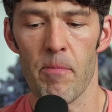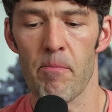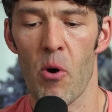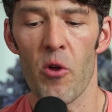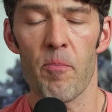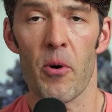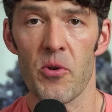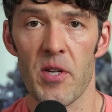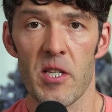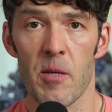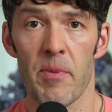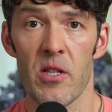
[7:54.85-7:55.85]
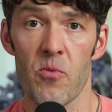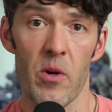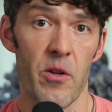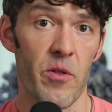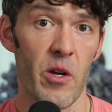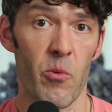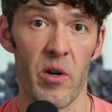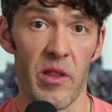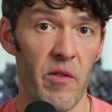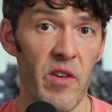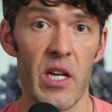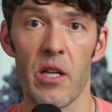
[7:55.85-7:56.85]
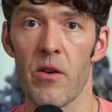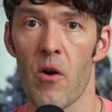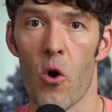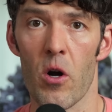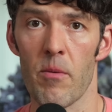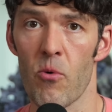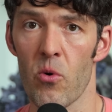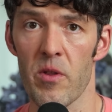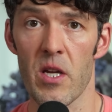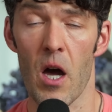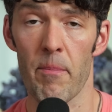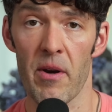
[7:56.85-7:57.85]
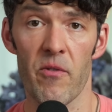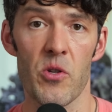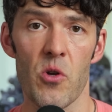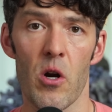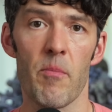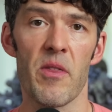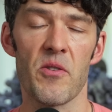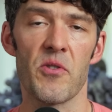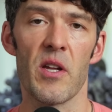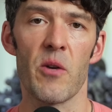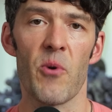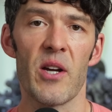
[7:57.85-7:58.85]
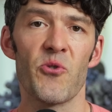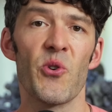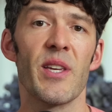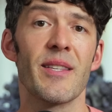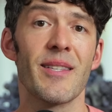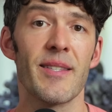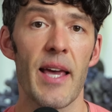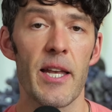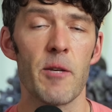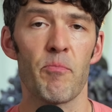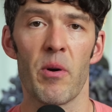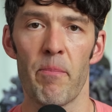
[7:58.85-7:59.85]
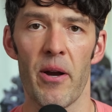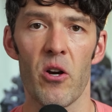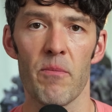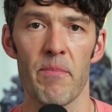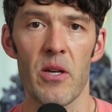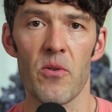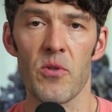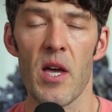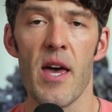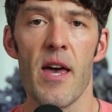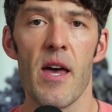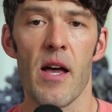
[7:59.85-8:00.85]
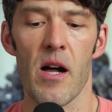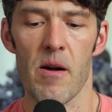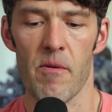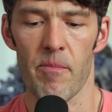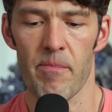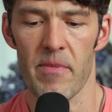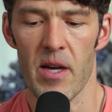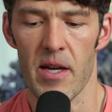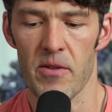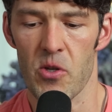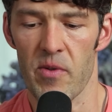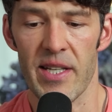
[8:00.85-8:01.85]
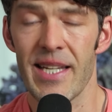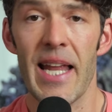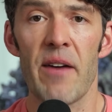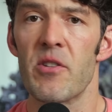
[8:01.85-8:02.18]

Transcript: both participants, whether they were in the vegan arm or the omnivorous arm of the study, were actually sent prepared meals. And so they didn't